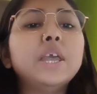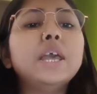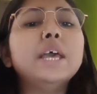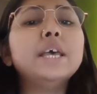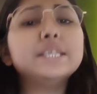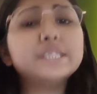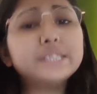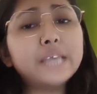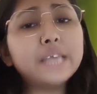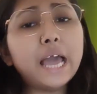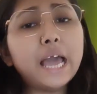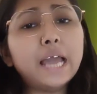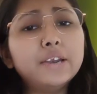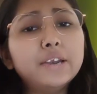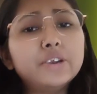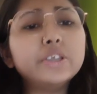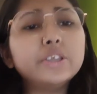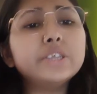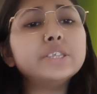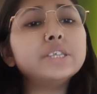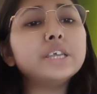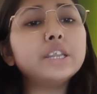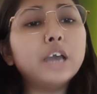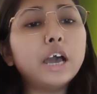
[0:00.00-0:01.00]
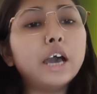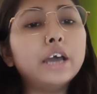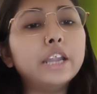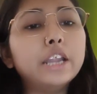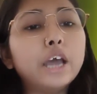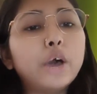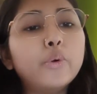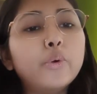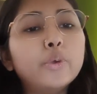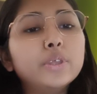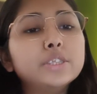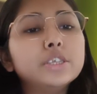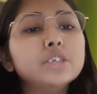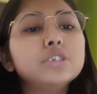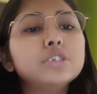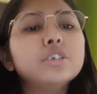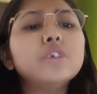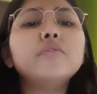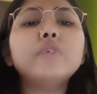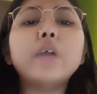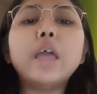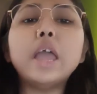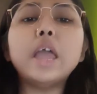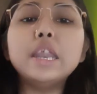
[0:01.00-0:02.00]
Salaries and allowances of
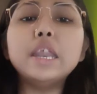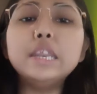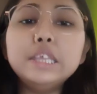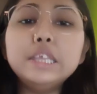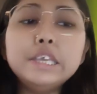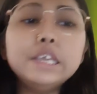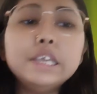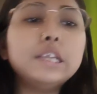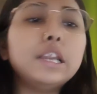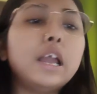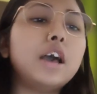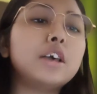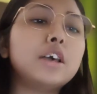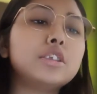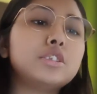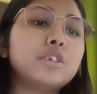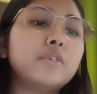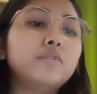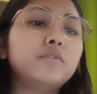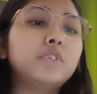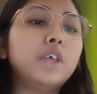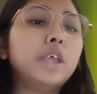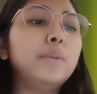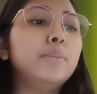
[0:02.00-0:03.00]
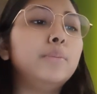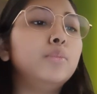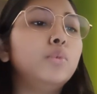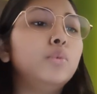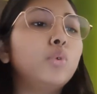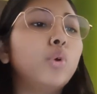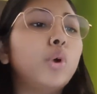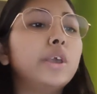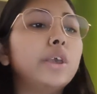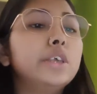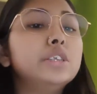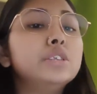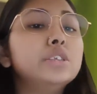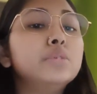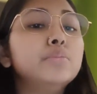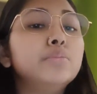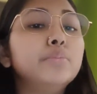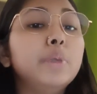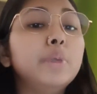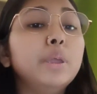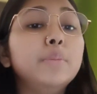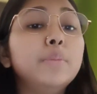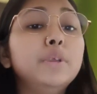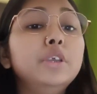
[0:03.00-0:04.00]
any class of the employees
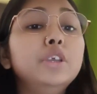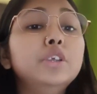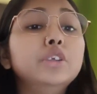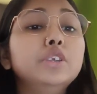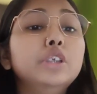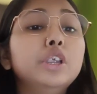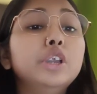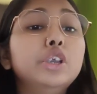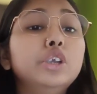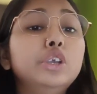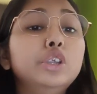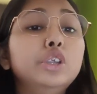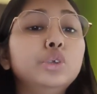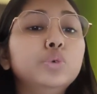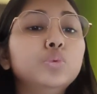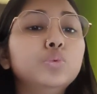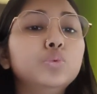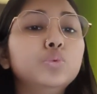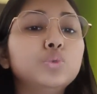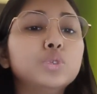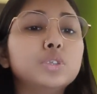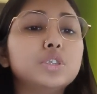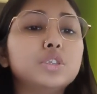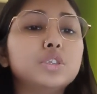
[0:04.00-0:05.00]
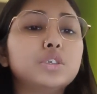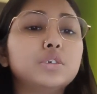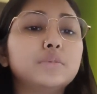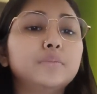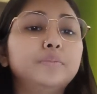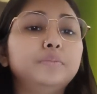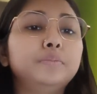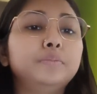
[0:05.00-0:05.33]
may be reduced.